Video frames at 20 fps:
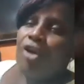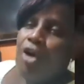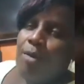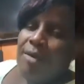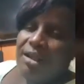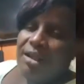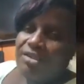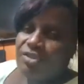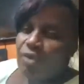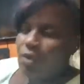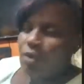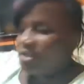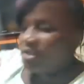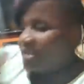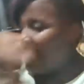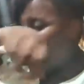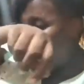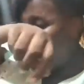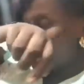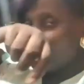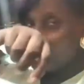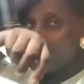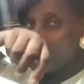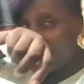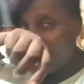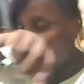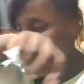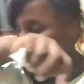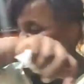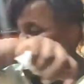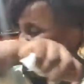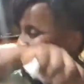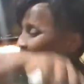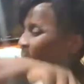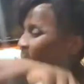Come at school time now, Josh.